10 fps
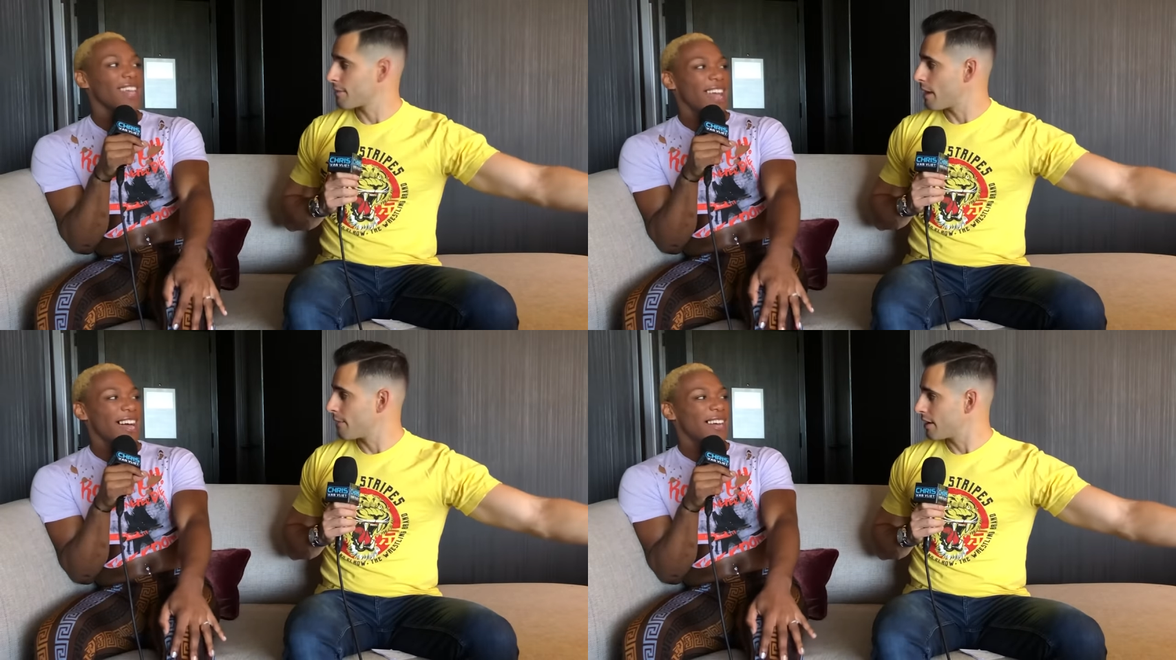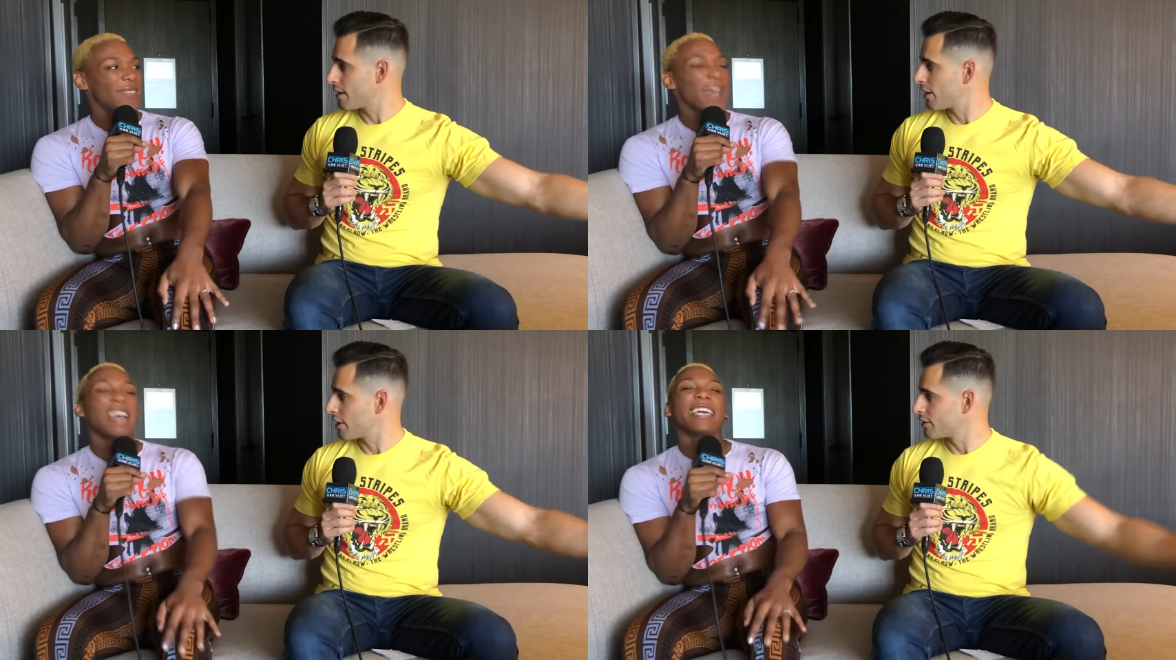Speaker 1: yeah. about my
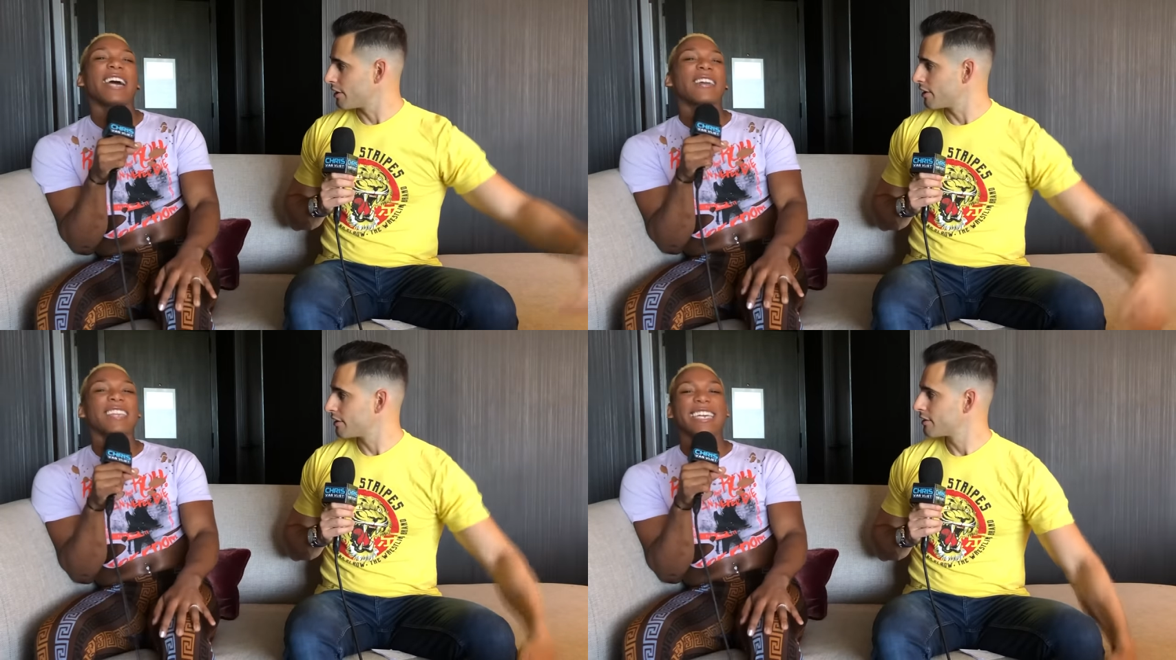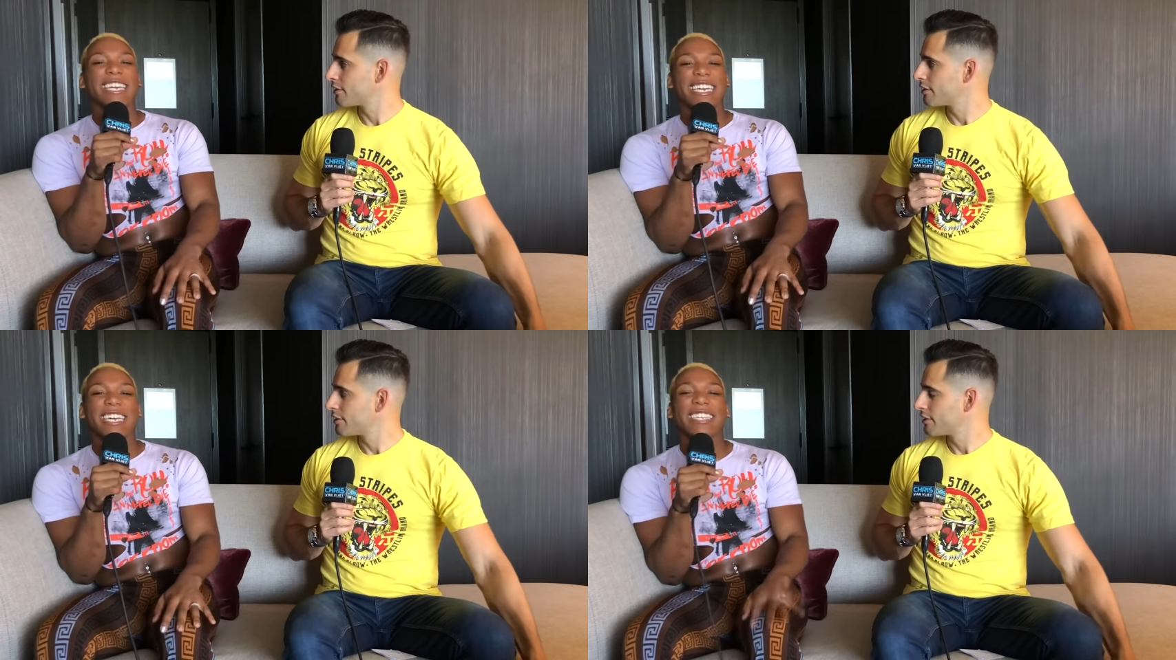character. I like how,
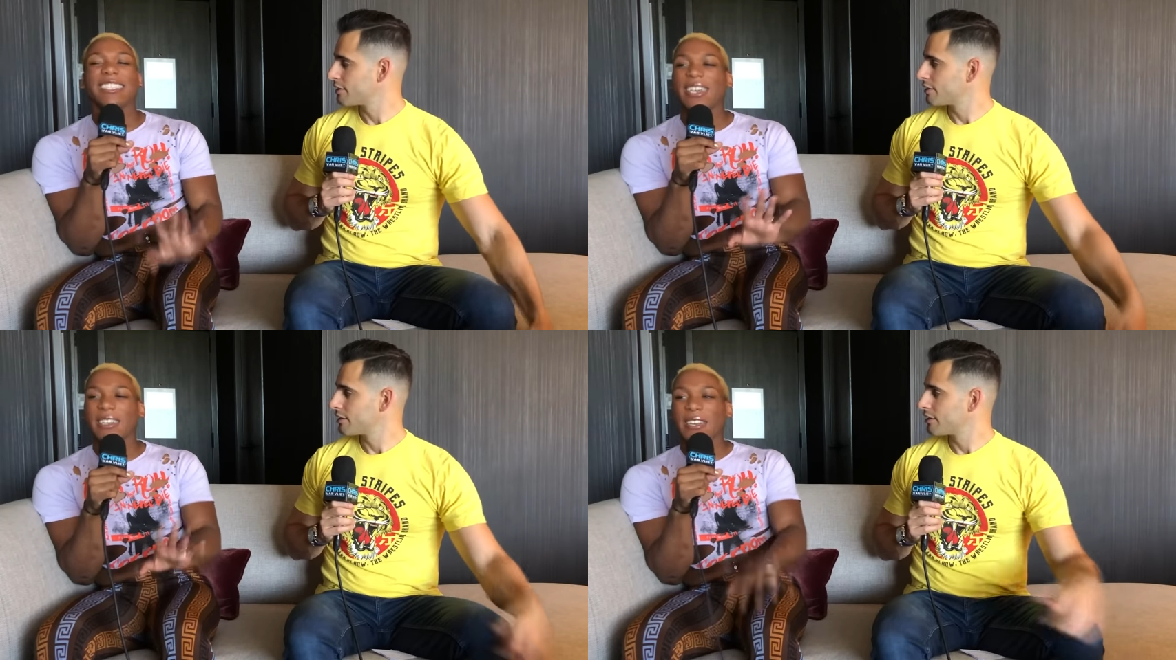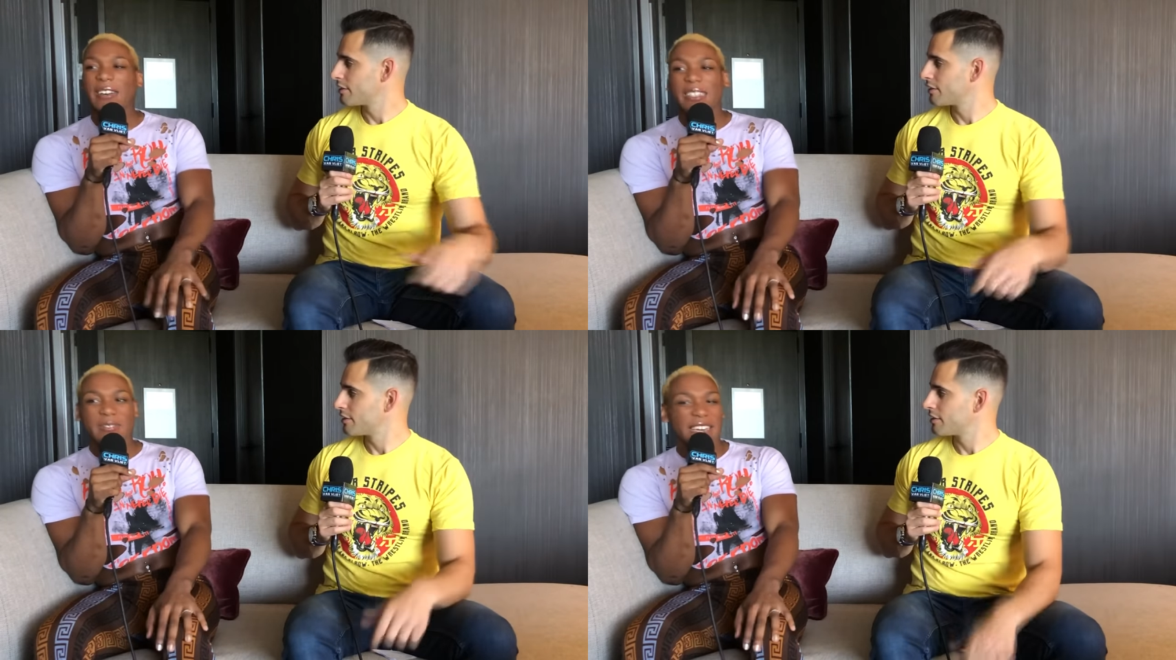like, subtle he
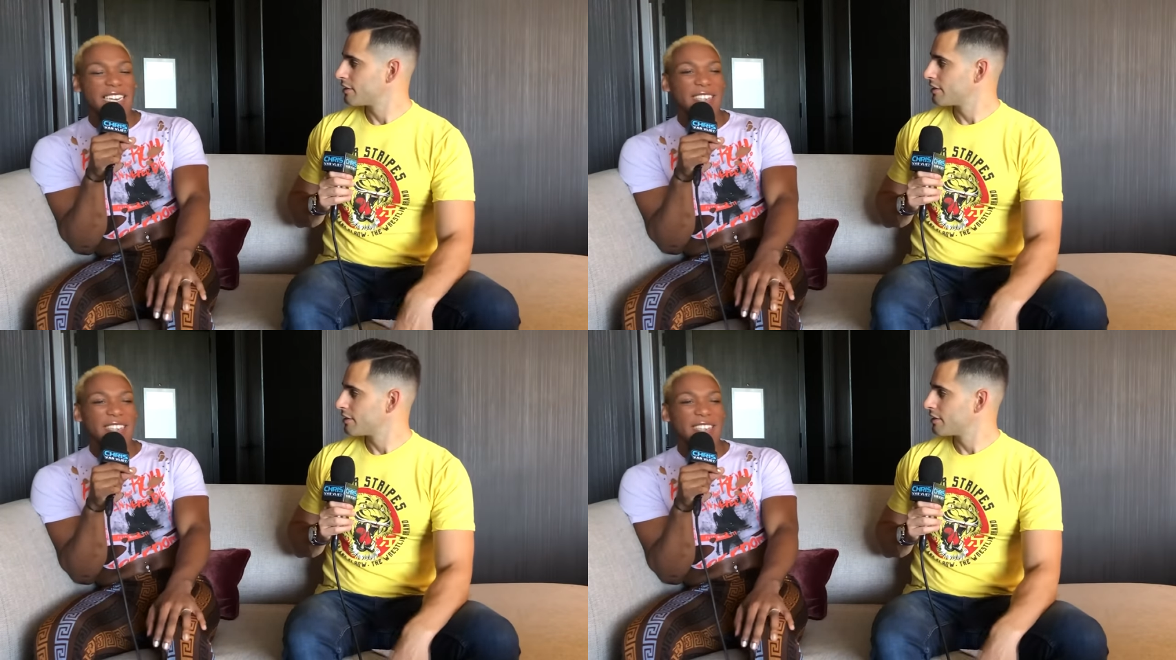was about it.